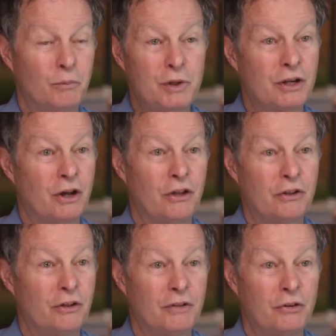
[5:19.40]
we did all
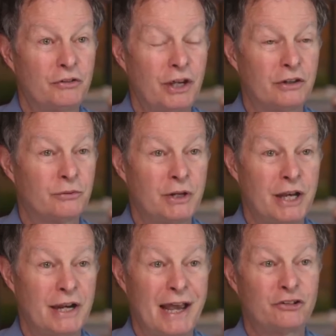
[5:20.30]
of those things.
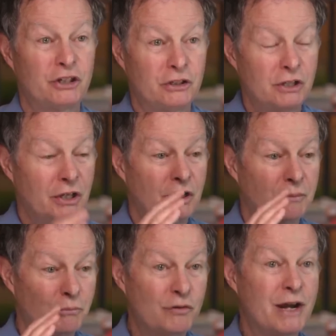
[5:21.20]
Renee and I actually
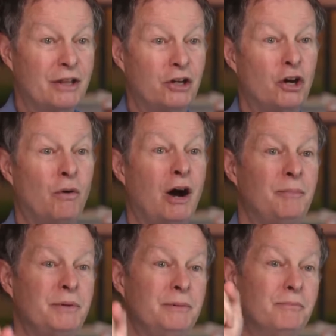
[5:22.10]
moved out of the
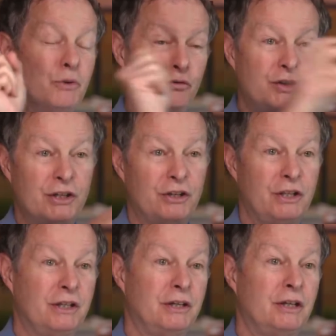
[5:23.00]
co-op and moved into
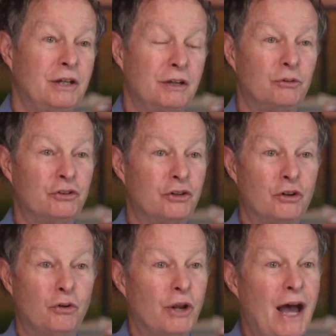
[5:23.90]
the was in
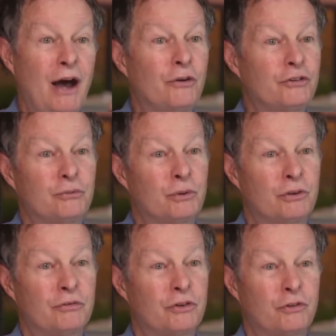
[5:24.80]
an old house
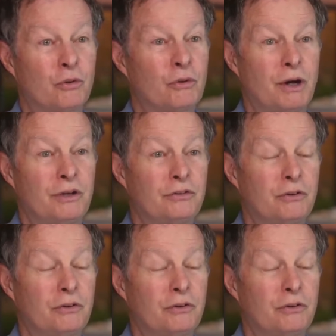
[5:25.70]
where the first store was.